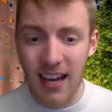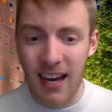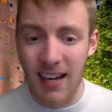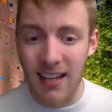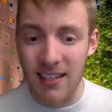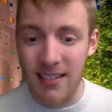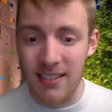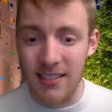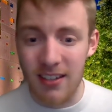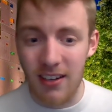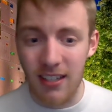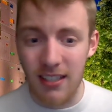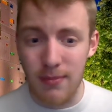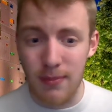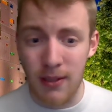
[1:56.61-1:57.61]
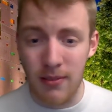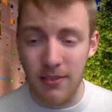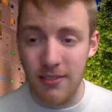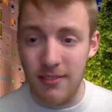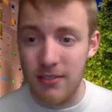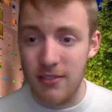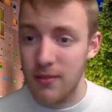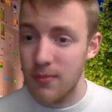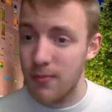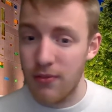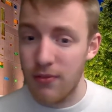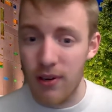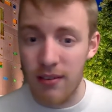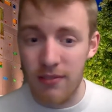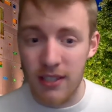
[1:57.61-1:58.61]
And I suppose just
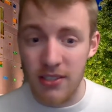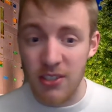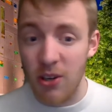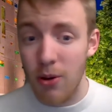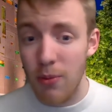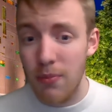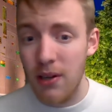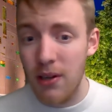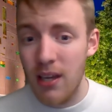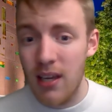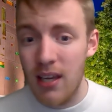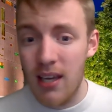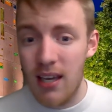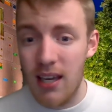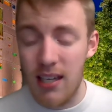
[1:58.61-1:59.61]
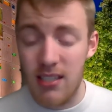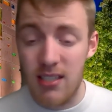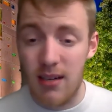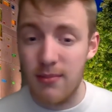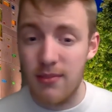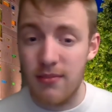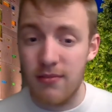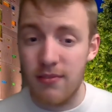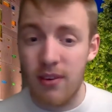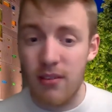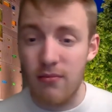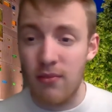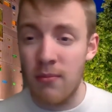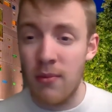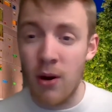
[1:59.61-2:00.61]
before I finish up, in terms of
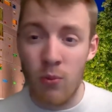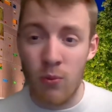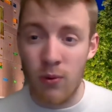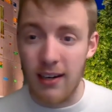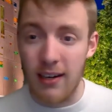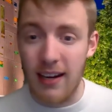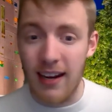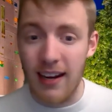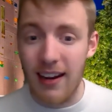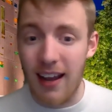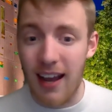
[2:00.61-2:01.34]
remote working,